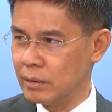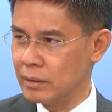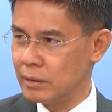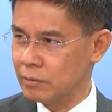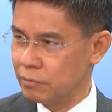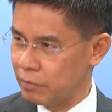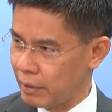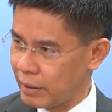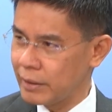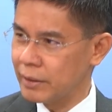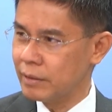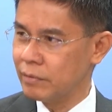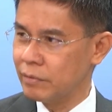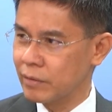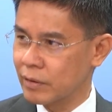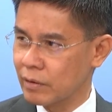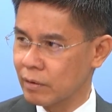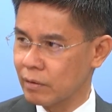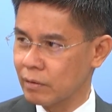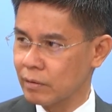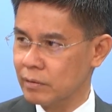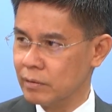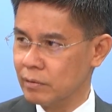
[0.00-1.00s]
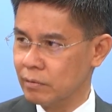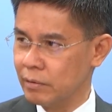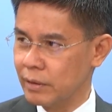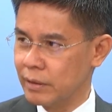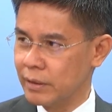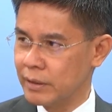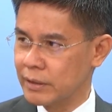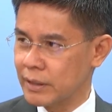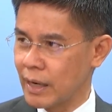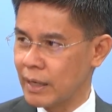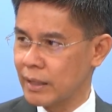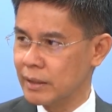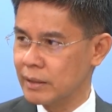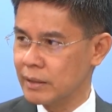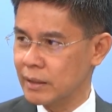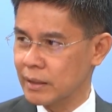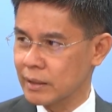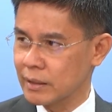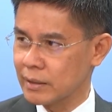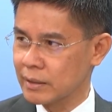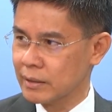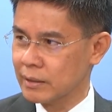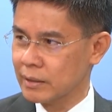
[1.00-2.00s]
it's very difficult, very challenging,
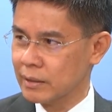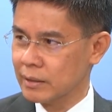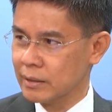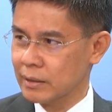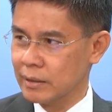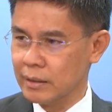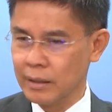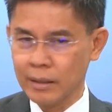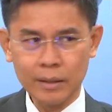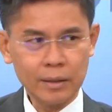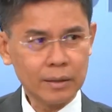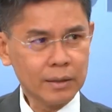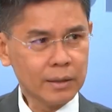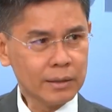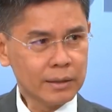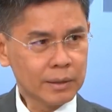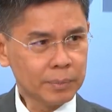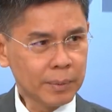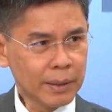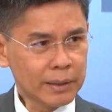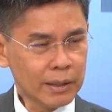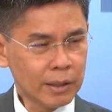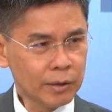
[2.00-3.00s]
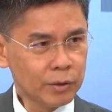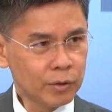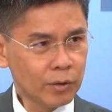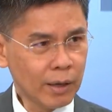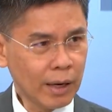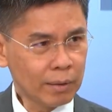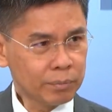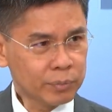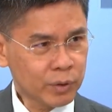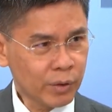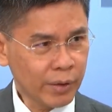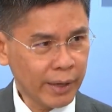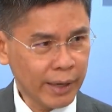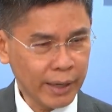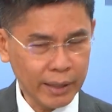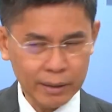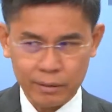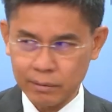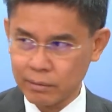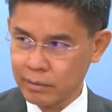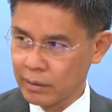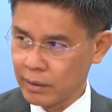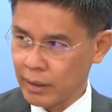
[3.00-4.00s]
uh, especially you have trade
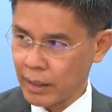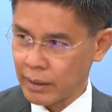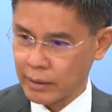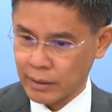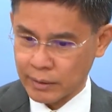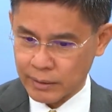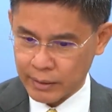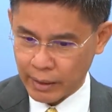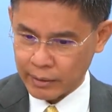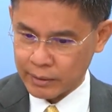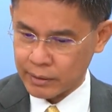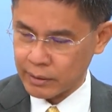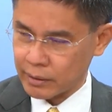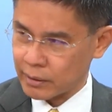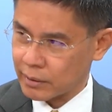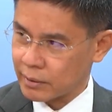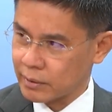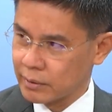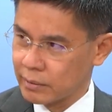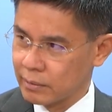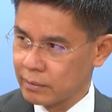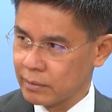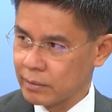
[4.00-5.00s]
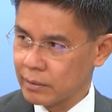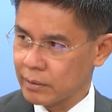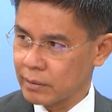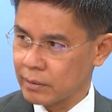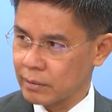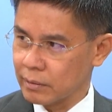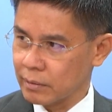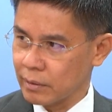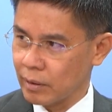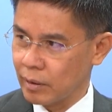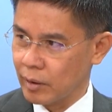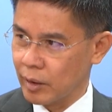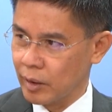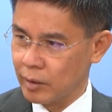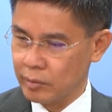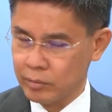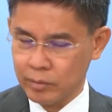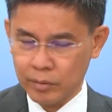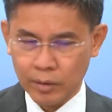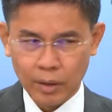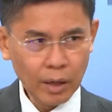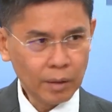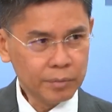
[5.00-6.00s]
at the center you know,
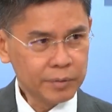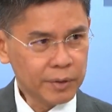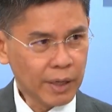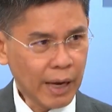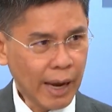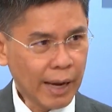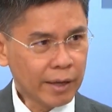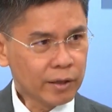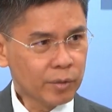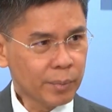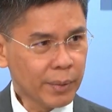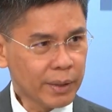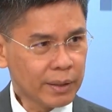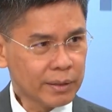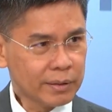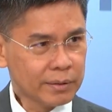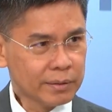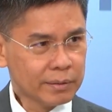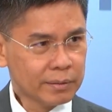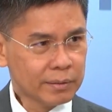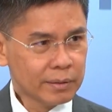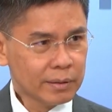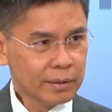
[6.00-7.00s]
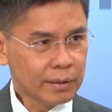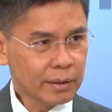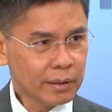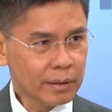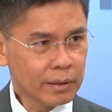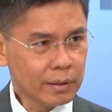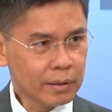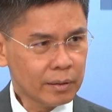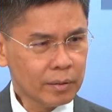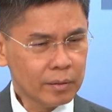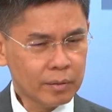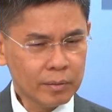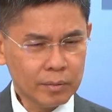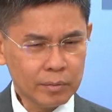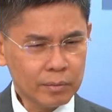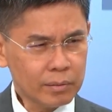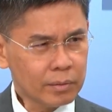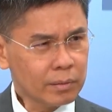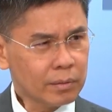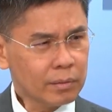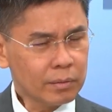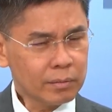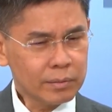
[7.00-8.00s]
of the argument. Mm. Uh,
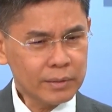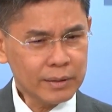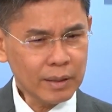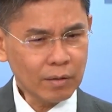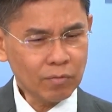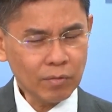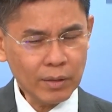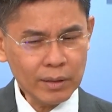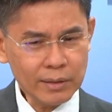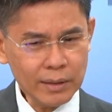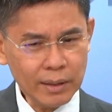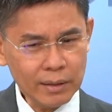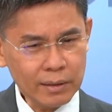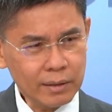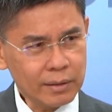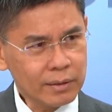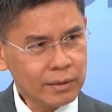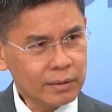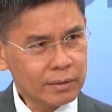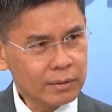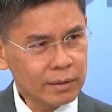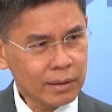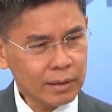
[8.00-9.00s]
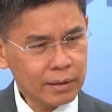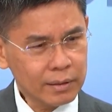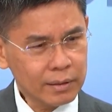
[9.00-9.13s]
someone said it's,